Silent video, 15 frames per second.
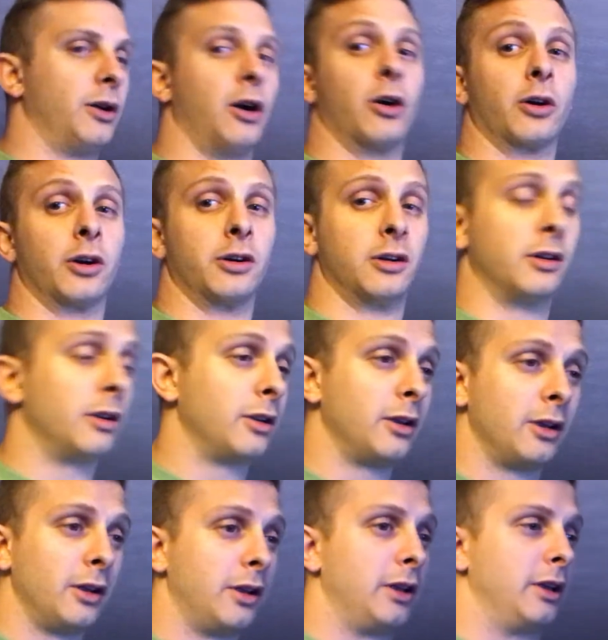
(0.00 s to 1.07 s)
art,
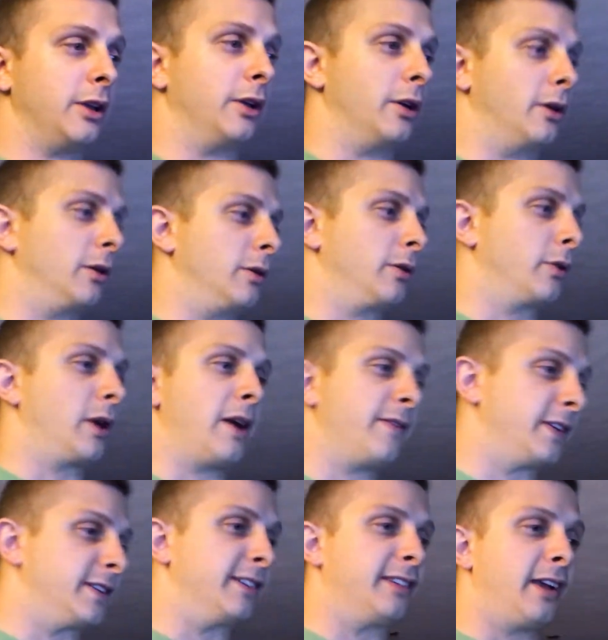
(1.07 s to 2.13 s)

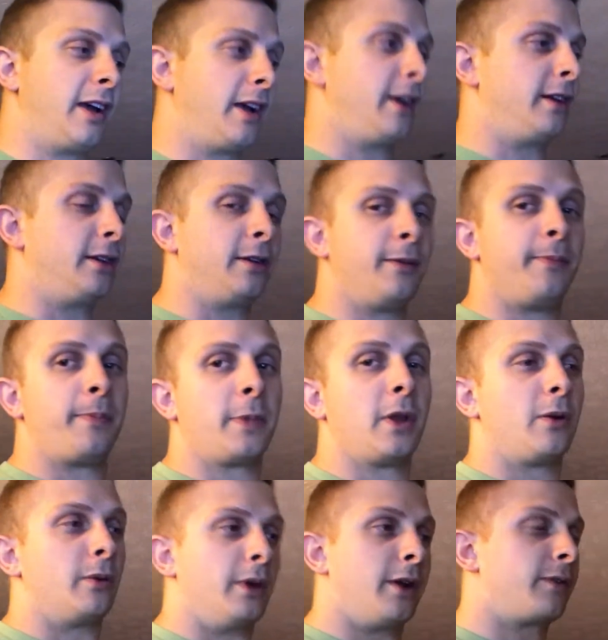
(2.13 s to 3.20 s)
graphic design,
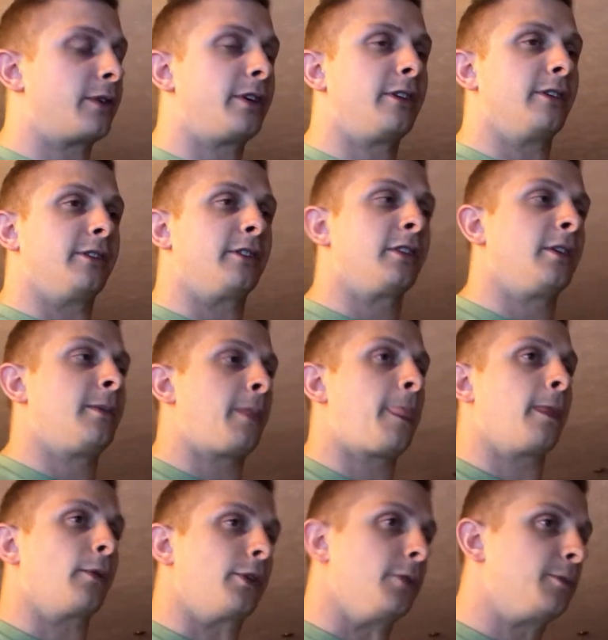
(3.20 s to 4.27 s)
whatever it is,
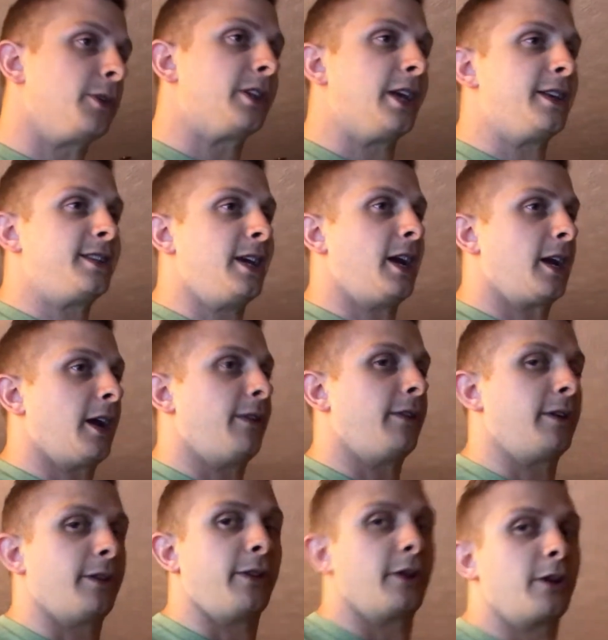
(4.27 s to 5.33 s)
you put that tag on
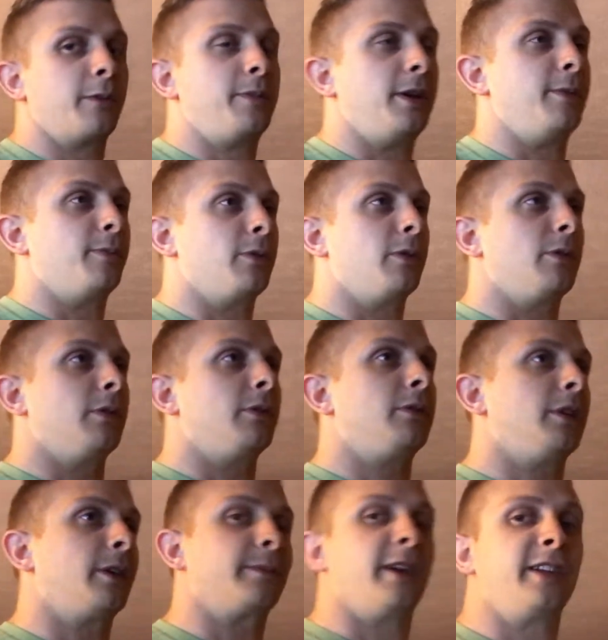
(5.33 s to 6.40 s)
there. There are people
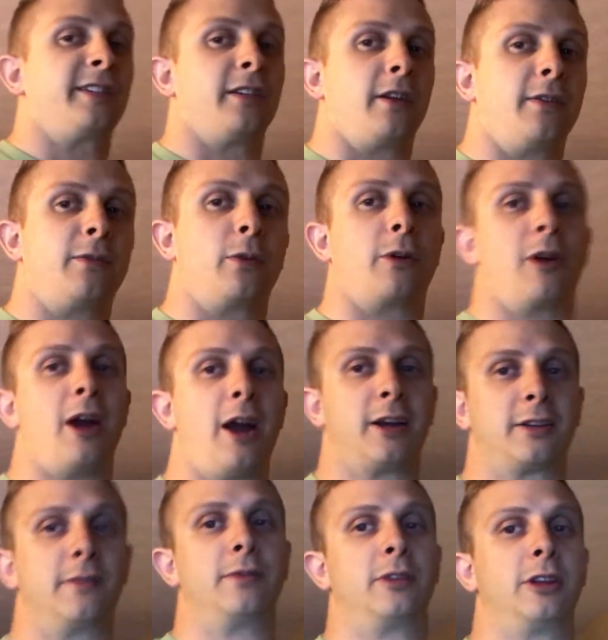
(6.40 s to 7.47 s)
like myself who are
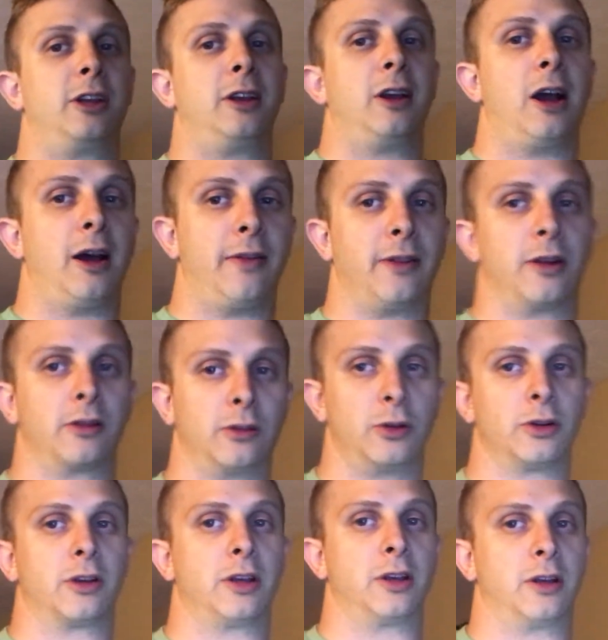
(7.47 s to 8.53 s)
actively on there
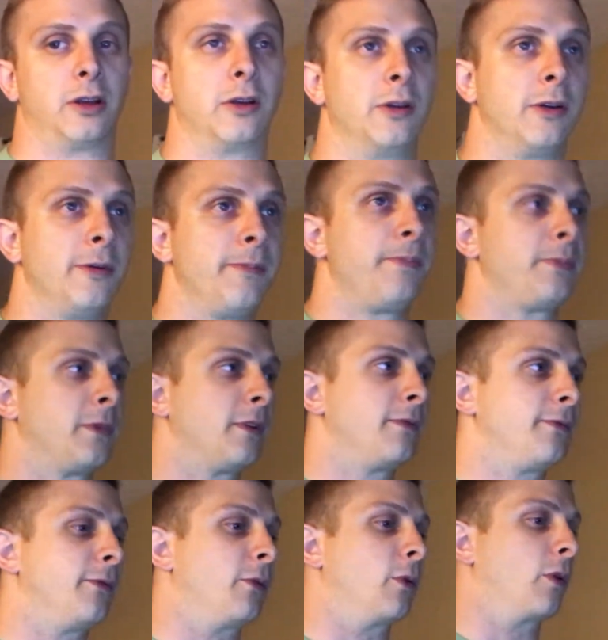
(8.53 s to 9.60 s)
looking
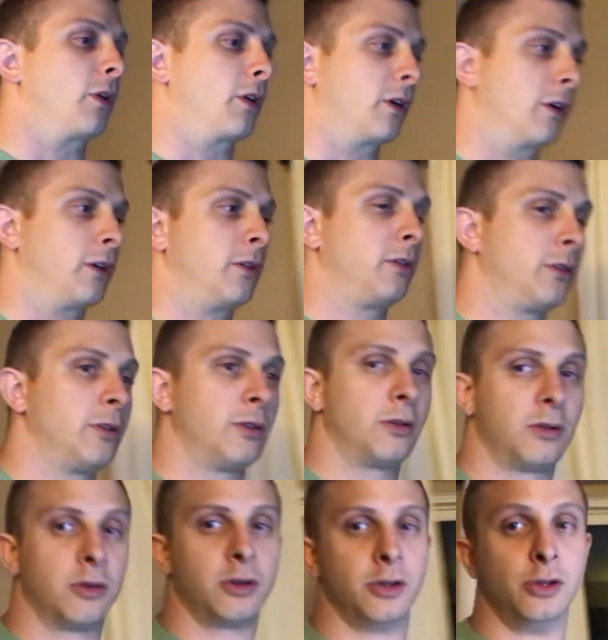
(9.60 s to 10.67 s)
for
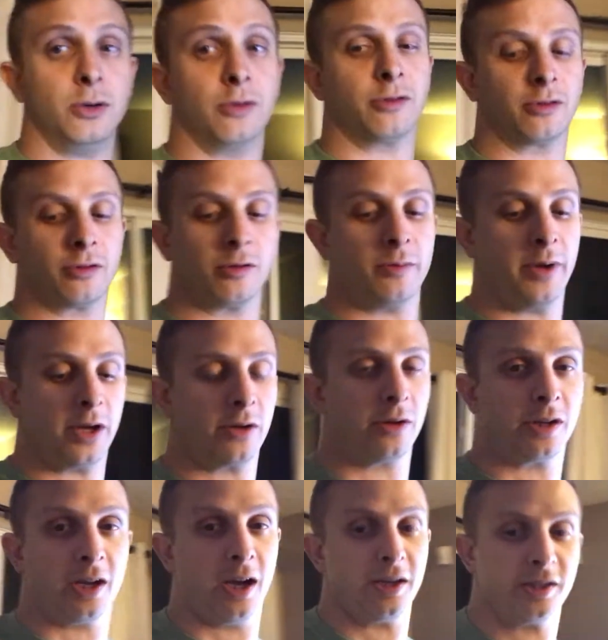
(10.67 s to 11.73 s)
users who make
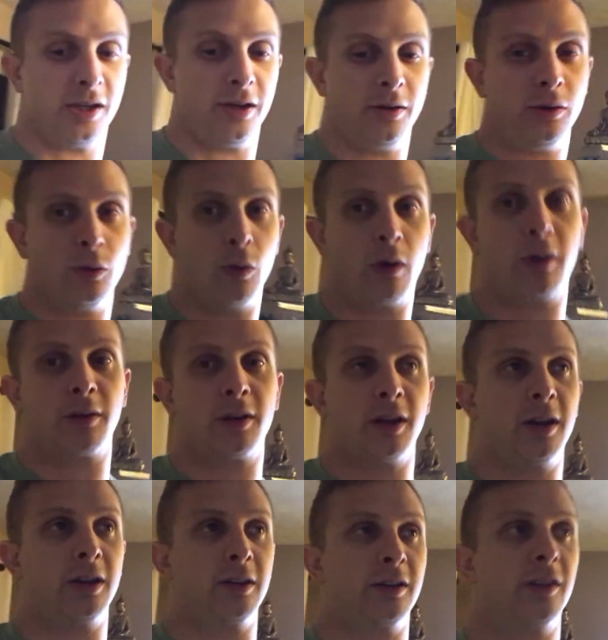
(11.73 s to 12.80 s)
good content, who aren't
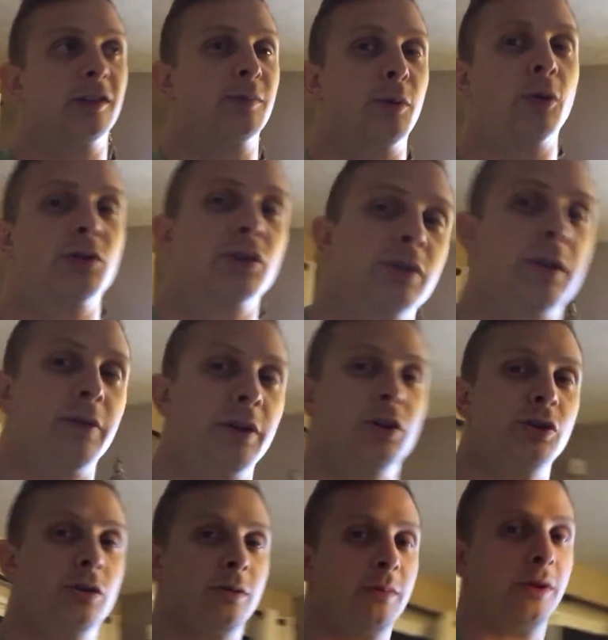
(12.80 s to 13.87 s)
getting the exposure that they
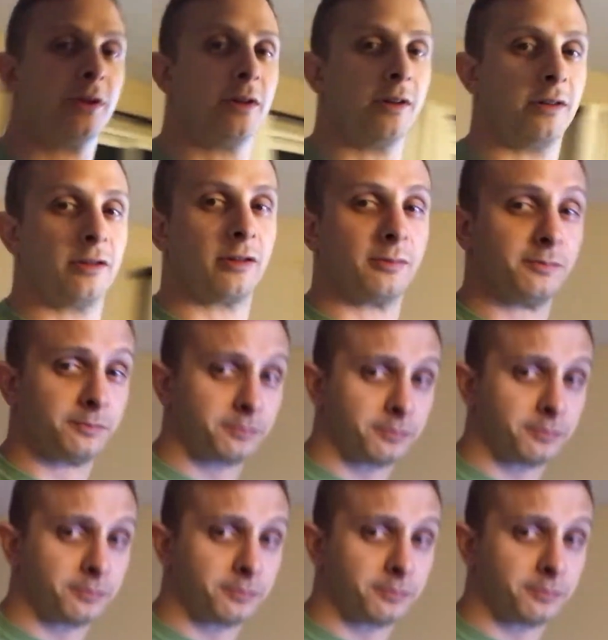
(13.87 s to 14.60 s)
should because